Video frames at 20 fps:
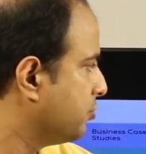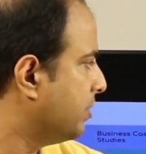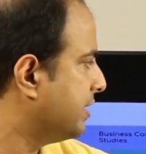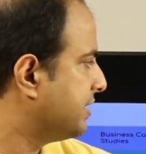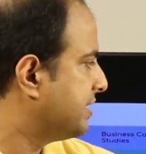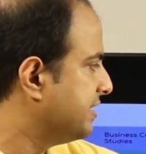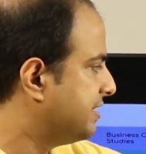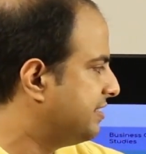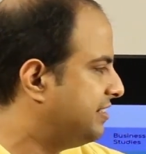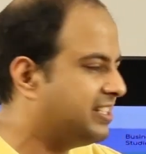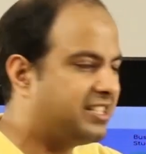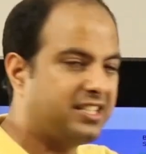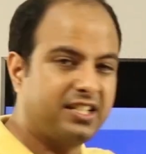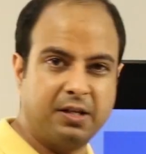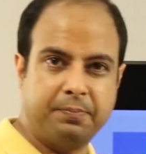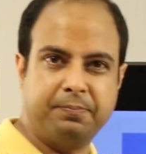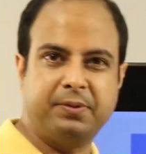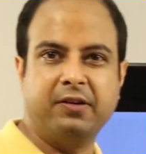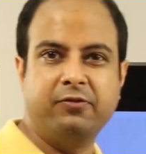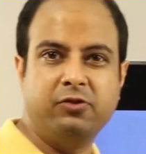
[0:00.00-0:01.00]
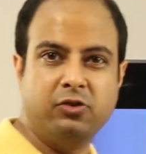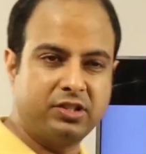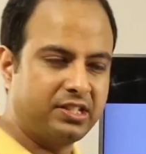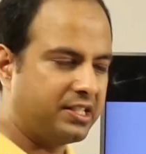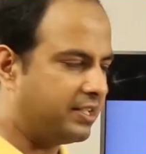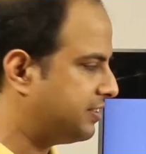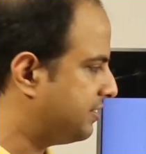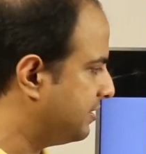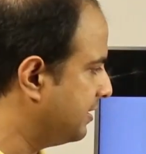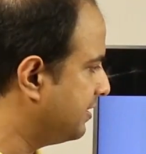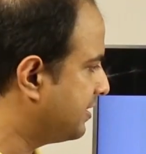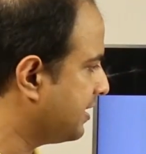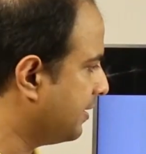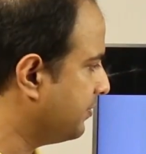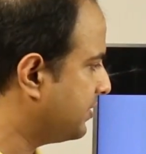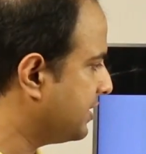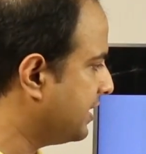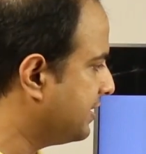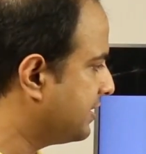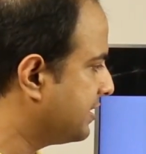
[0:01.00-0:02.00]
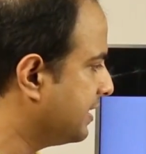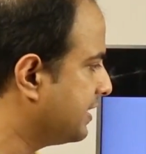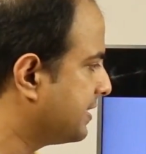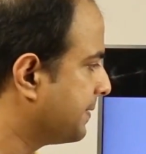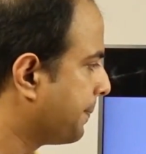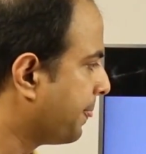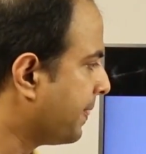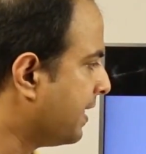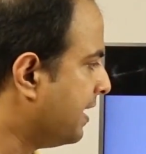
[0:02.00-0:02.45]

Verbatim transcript: versus descriptive use cases in some senses.